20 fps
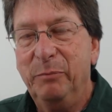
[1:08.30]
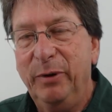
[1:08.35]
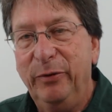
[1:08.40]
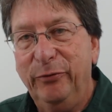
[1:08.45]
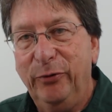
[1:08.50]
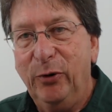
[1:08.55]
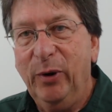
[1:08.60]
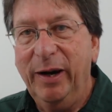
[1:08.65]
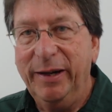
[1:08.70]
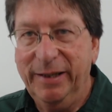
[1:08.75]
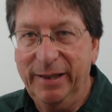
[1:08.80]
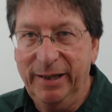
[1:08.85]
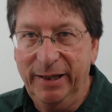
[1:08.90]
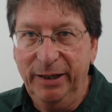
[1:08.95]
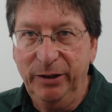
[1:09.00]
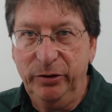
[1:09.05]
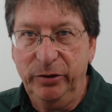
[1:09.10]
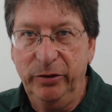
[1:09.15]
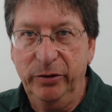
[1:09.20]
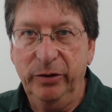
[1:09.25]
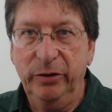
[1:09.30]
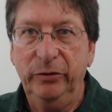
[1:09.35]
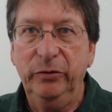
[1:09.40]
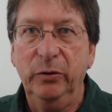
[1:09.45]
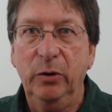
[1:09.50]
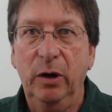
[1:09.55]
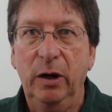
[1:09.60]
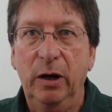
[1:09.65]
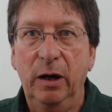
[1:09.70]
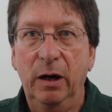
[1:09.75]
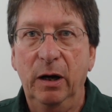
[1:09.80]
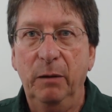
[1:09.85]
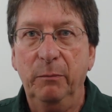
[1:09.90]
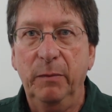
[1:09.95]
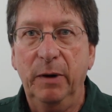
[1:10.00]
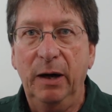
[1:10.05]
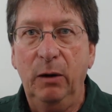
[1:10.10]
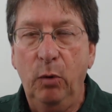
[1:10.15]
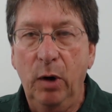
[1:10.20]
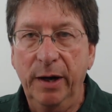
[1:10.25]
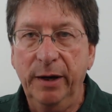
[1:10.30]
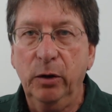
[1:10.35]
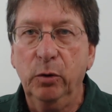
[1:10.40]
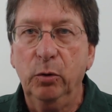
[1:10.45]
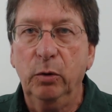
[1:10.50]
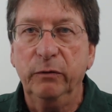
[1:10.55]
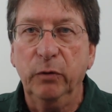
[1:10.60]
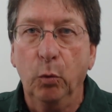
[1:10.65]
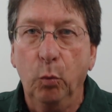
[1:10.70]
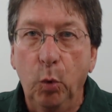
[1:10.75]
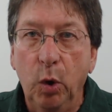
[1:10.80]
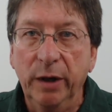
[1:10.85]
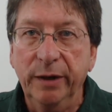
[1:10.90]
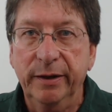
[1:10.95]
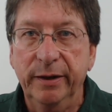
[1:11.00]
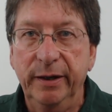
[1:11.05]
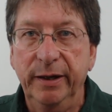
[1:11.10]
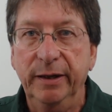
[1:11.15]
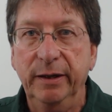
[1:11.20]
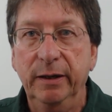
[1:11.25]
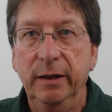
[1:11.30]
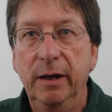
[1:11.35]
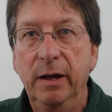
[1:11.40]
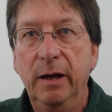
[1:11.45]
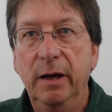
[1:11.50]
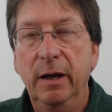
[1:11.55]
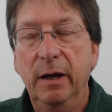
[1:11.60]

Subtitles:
Before I get into this, I want to go over one thing.